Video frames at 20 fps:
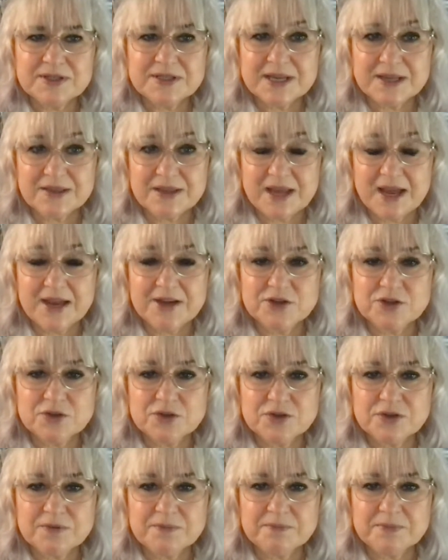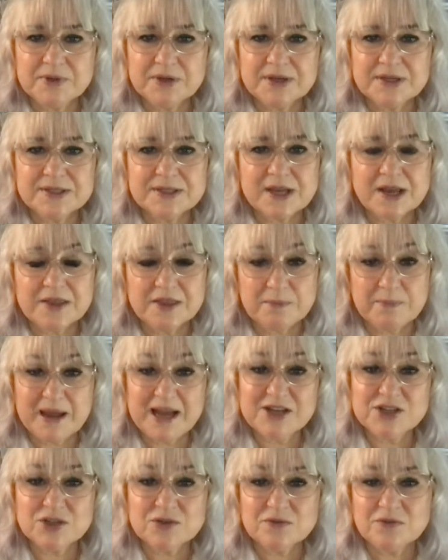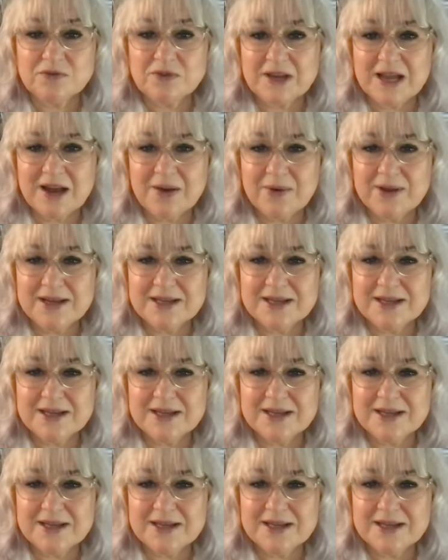in the angel numbers, and the passion flower